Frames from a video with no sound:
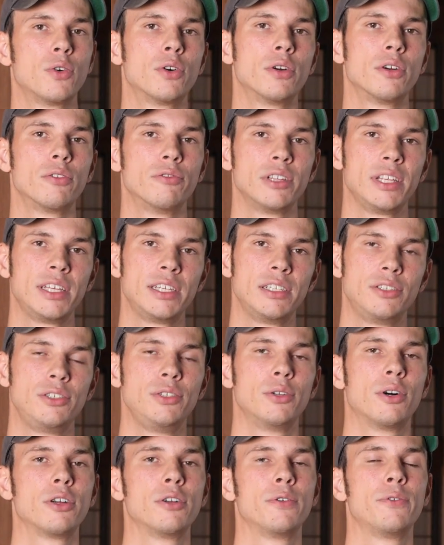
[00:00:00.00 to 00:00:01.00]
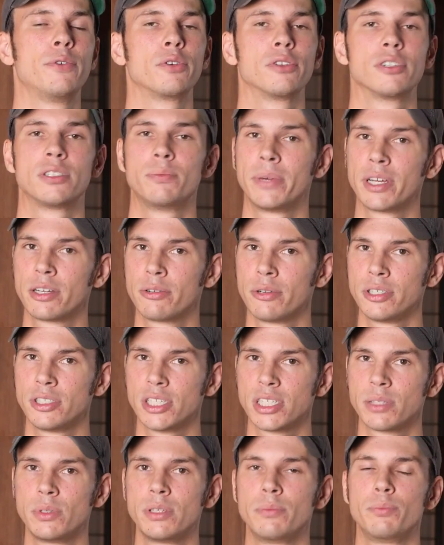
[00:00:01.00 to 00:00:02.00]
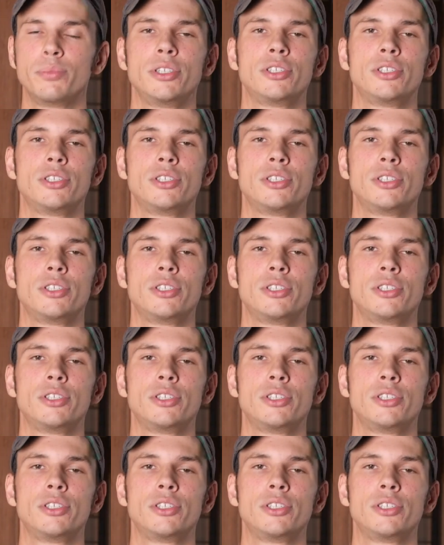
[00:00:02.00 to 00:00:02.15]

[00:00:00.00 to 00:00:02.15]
or related to autofocus micro adjustment,